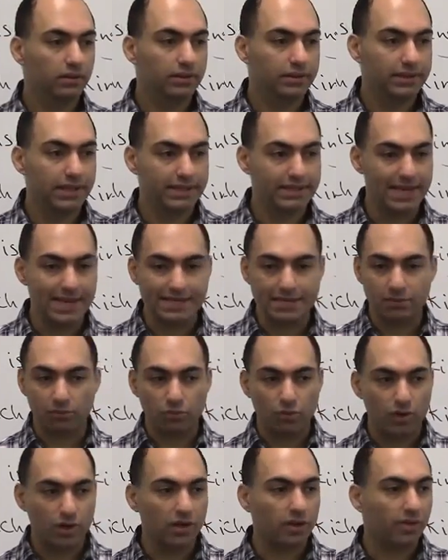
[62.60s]
They take some
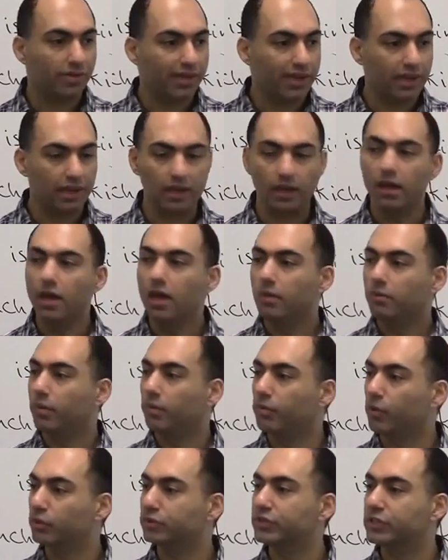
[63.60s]
critical thinking. But
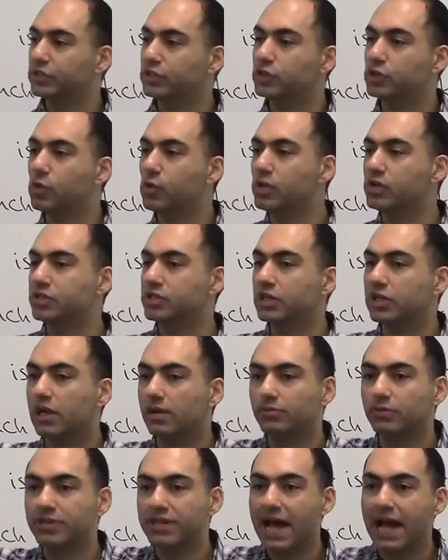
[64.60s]
most of the students who
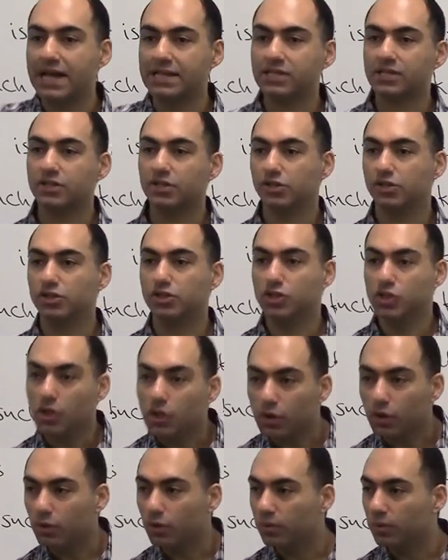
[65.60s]
come to task
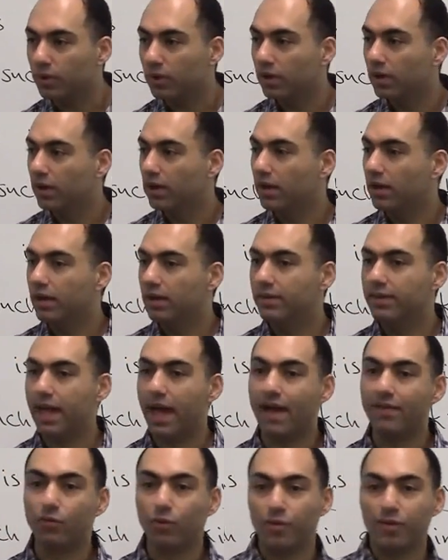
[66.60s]
2, they
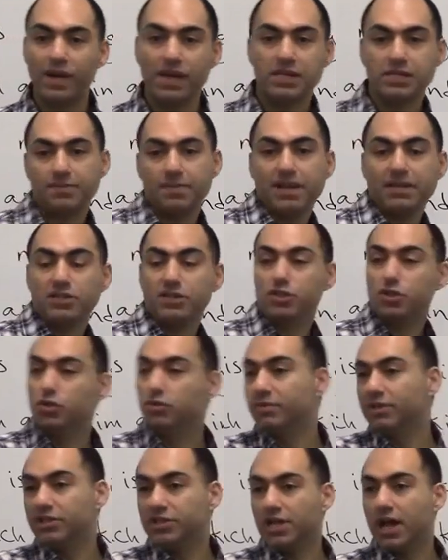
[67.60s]
have already spent too
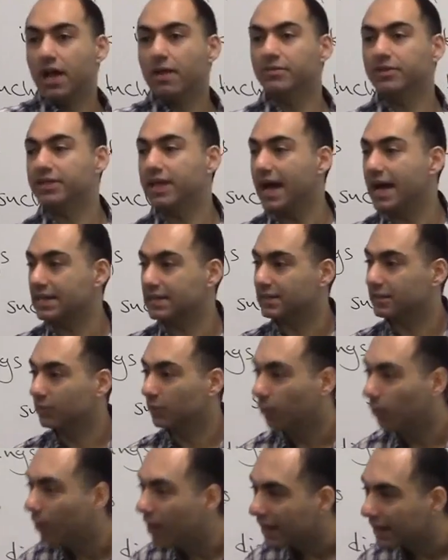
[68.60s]
much time on task
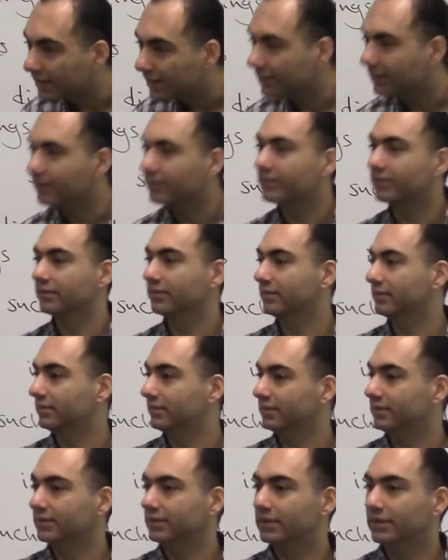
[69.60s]
1.
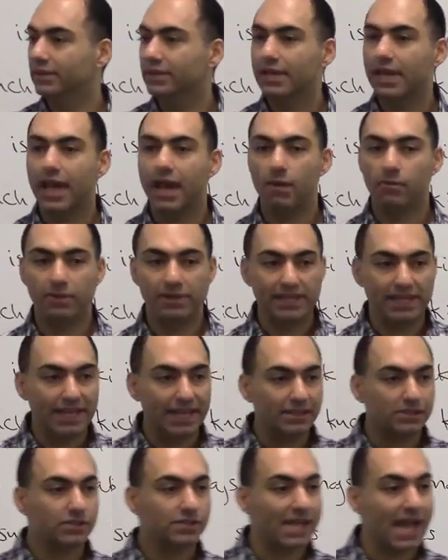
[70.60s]
And when they
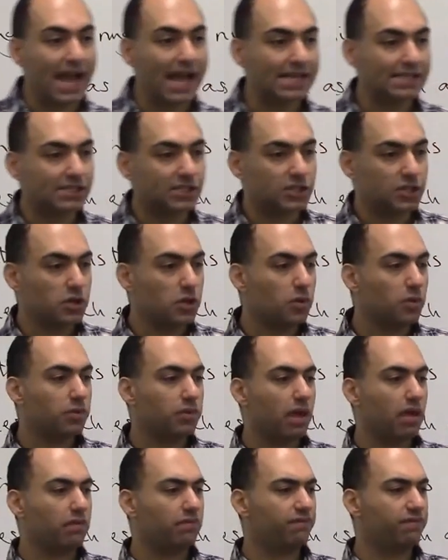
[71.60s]
get to task 2,
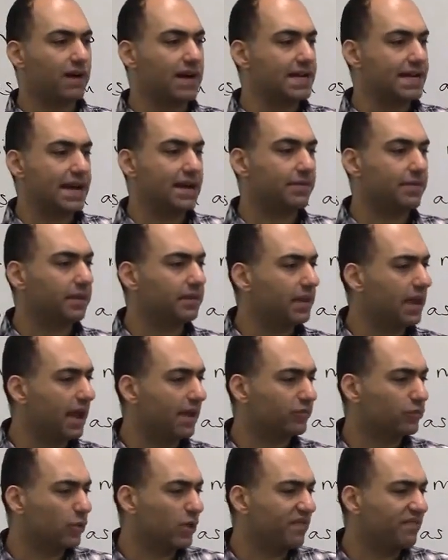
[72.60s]
they find out that they
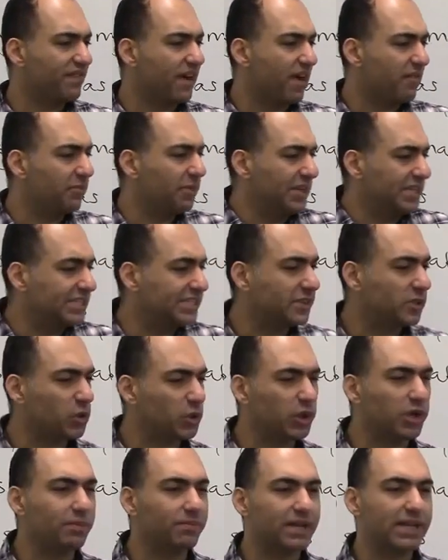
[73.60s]
have 25 minutes,
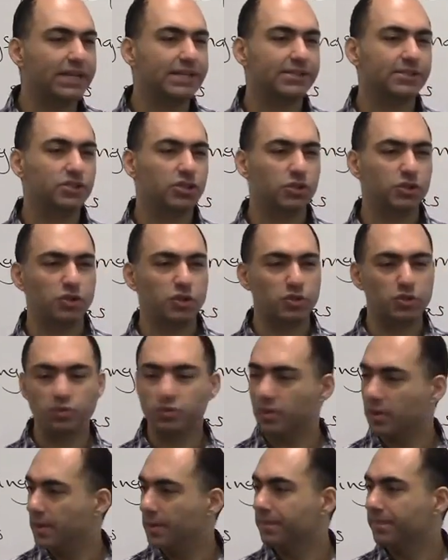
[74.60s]
30 minutes to
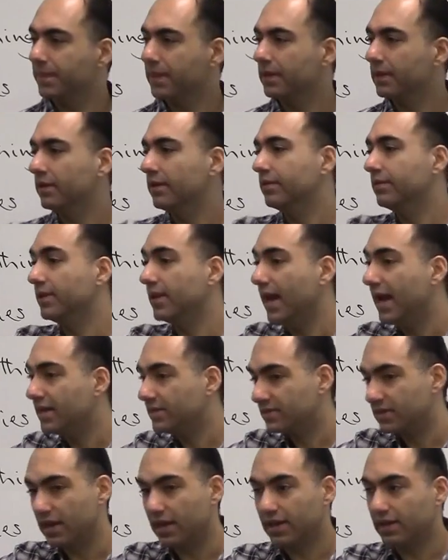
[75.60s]
do the
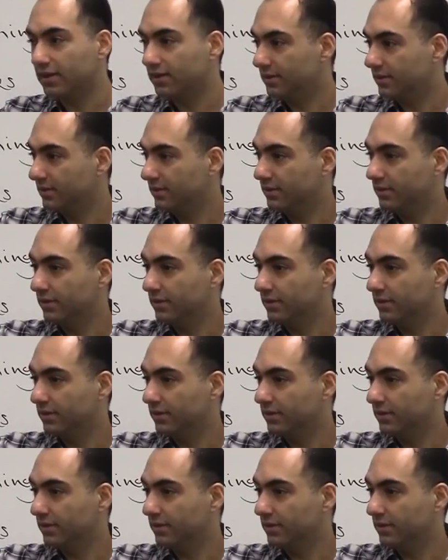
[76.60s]
essay.